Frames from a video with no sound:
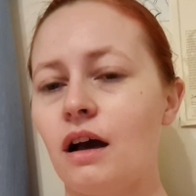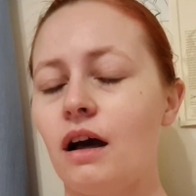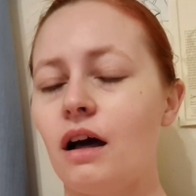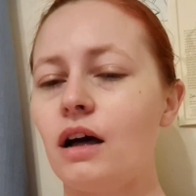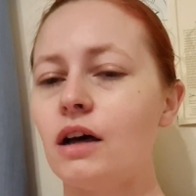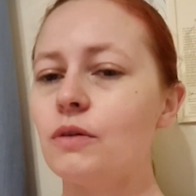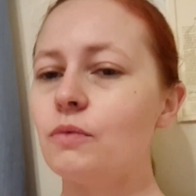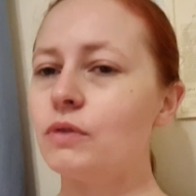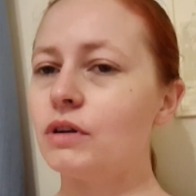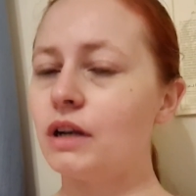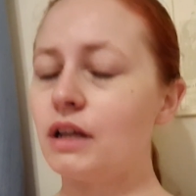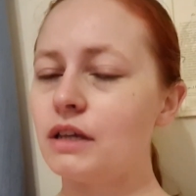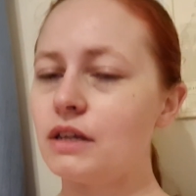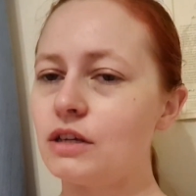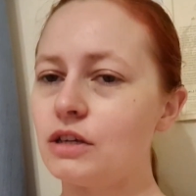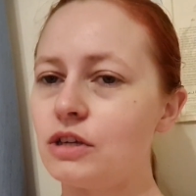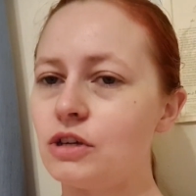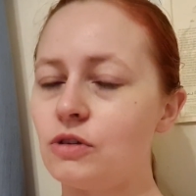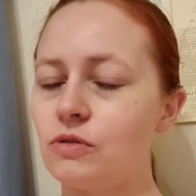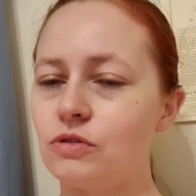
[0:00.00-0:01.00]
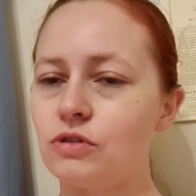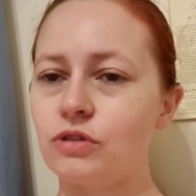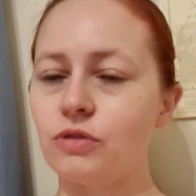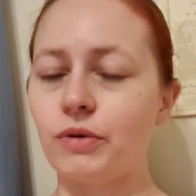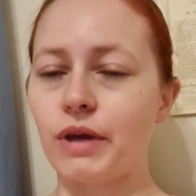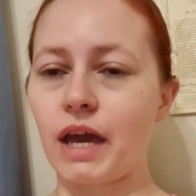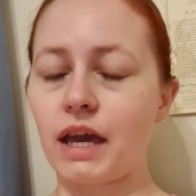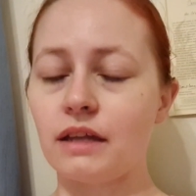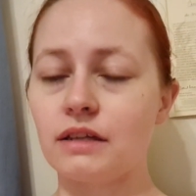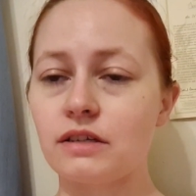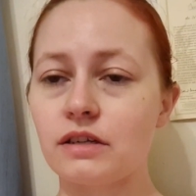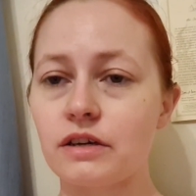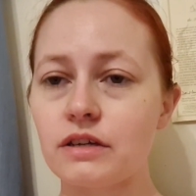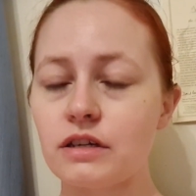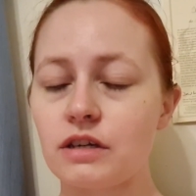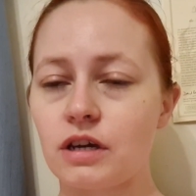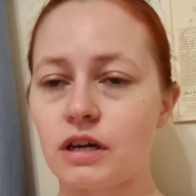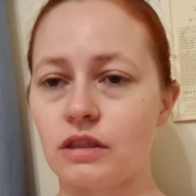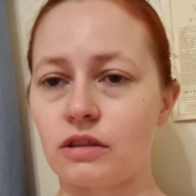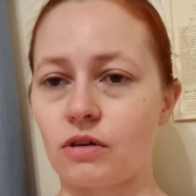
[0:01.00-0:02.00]
I would like you to get in
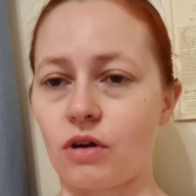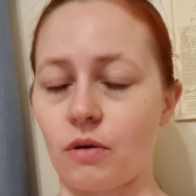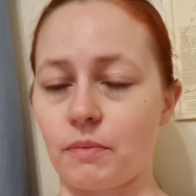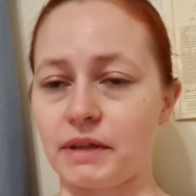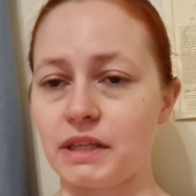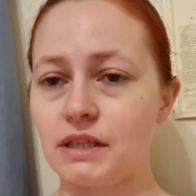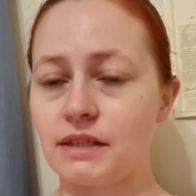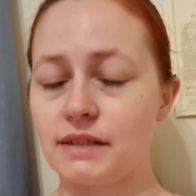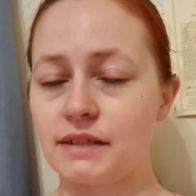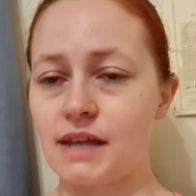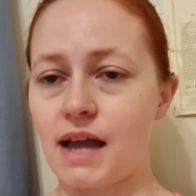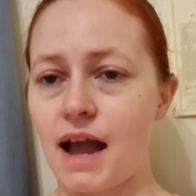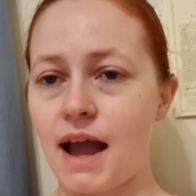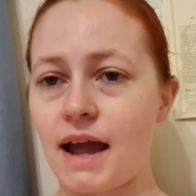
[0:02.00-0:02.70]
touch in the comments